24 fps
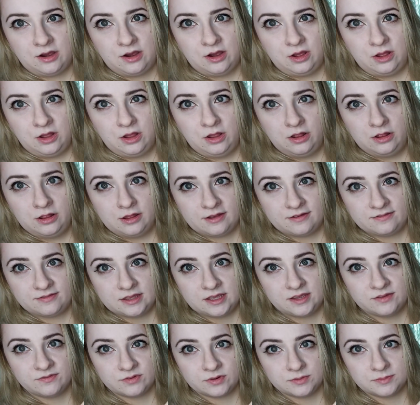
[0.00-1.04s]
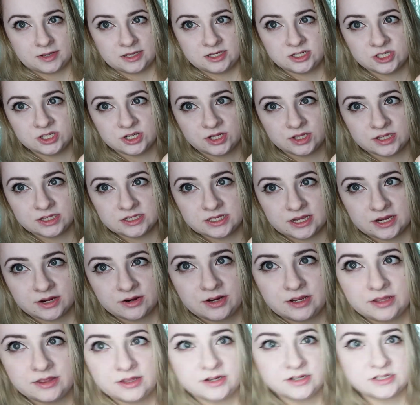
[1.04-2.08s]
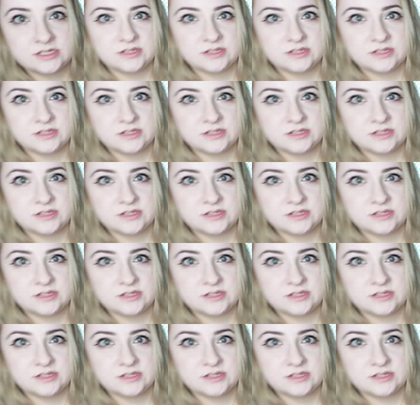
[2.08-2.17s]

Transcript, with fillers: all of the information on the tag right there.